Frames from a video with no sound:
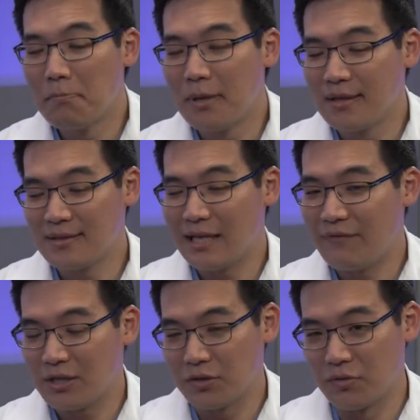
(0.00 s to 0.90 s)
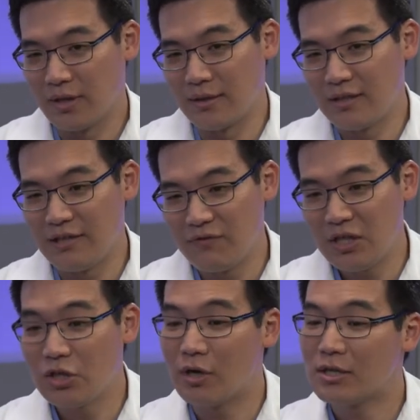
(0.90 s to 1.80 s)
but instead of actually looking at T V,
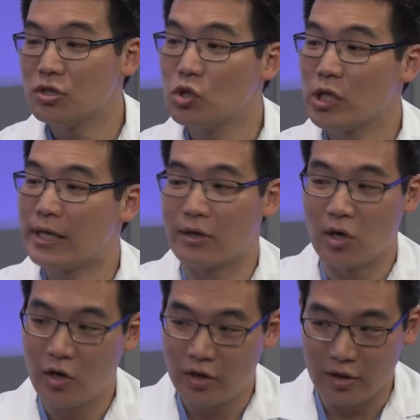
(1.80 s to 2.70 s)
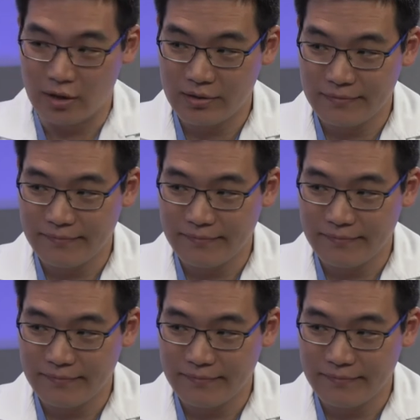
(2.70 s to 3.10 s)
you're actually looking at a heart.